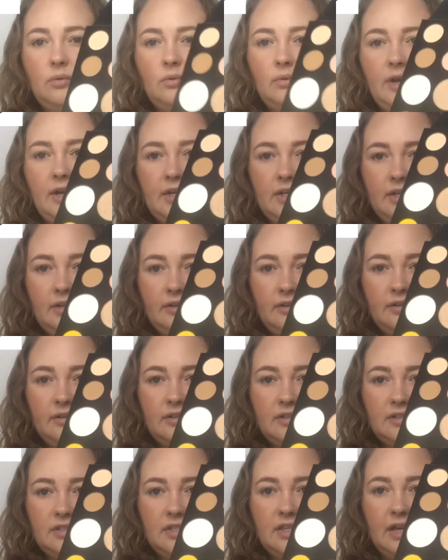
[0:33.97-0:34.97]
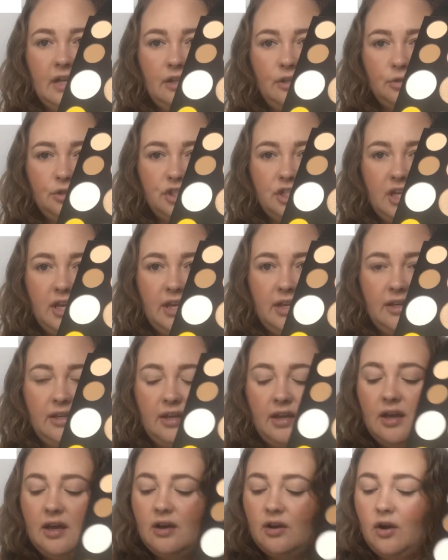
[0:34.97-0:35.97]
right here, this yellow
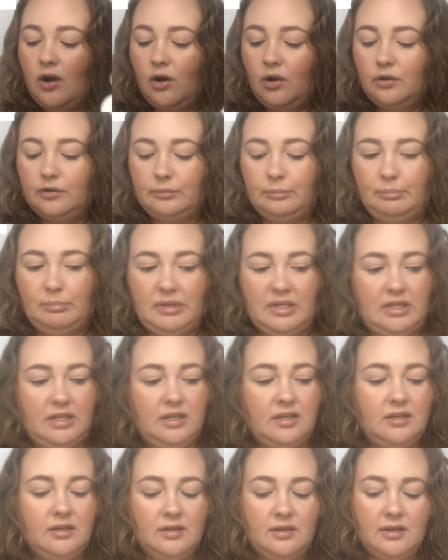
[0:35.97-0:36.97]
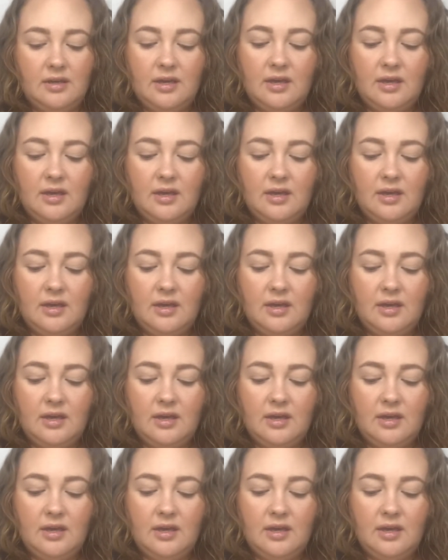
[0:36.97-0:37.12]
shade called Bee.